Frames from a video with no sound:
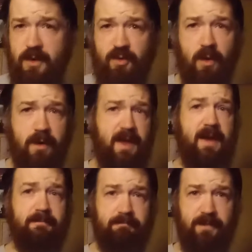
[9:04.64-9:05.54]
to do all
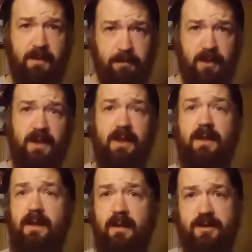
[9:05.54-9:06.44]
that
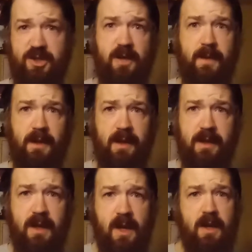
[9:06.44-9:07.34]
completely
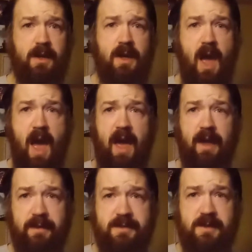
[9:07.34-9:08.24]
legitimately.
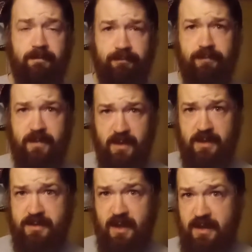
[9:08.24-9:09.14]
And
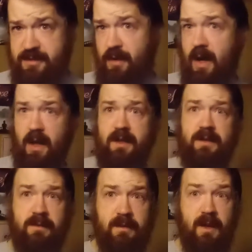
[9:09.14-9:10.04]
so yeah, so I
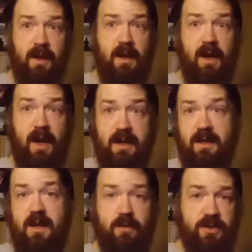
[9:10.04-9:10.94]
can
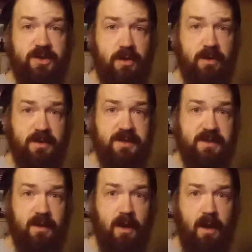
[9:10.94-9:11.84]
carry shirts